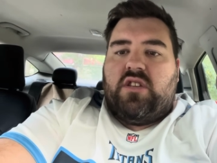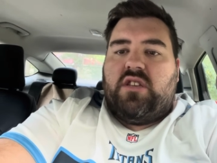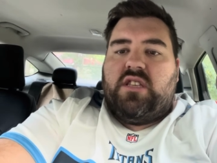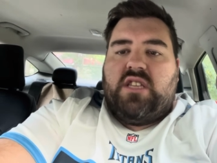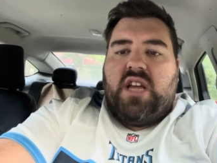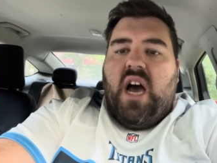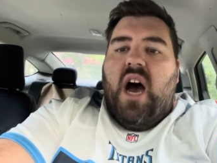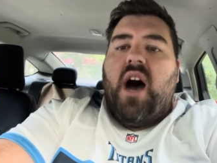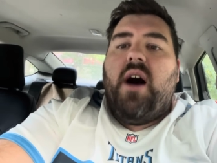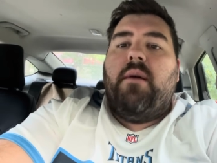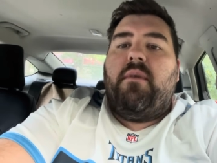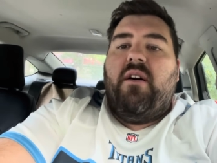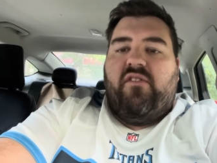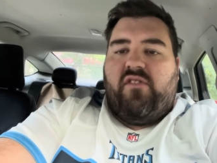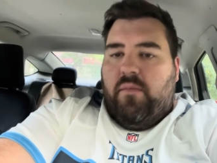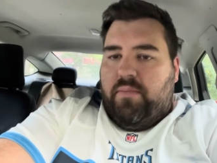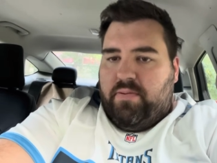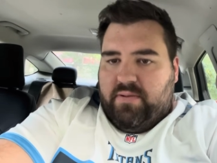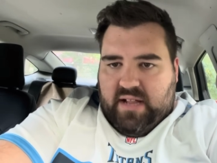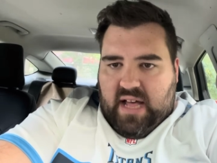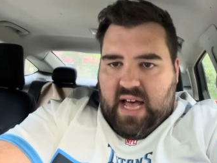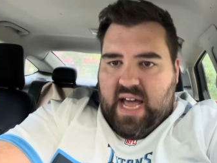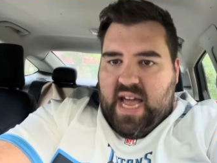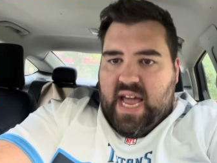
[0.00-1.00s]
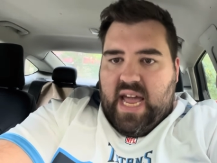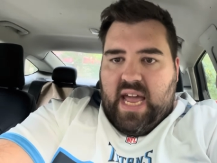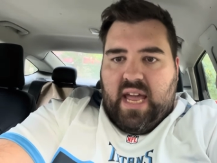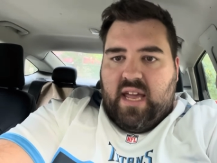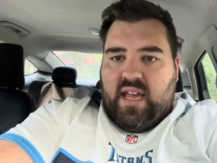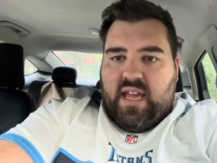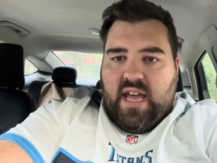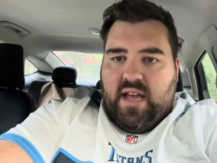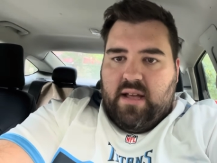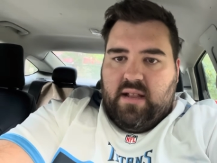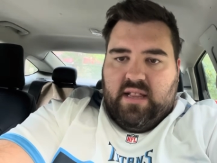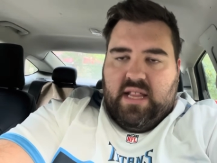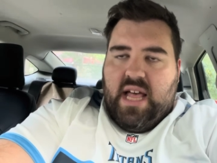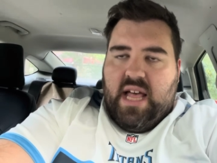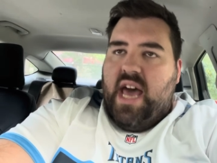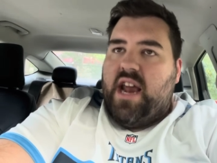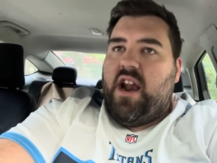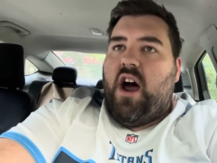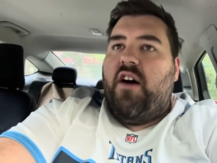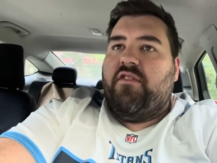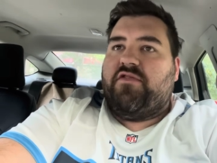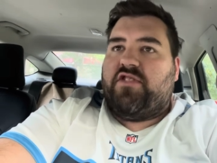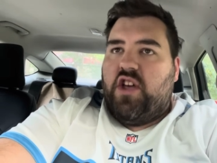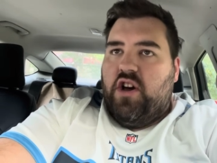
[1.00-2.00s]
dumb of a play get let
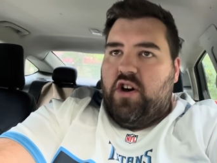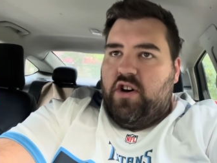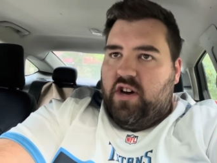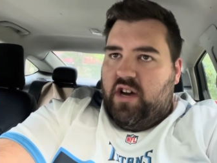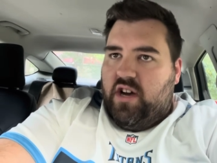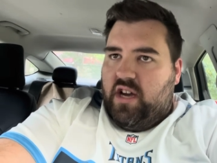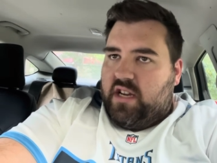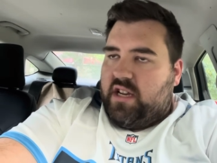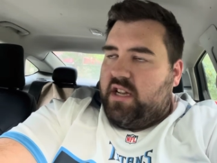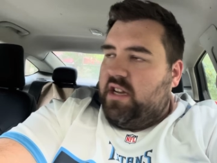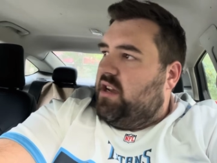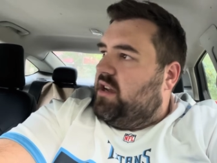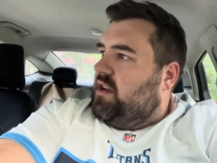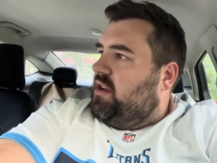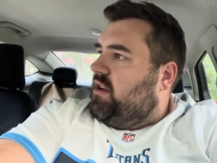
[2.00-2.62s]
off the hook.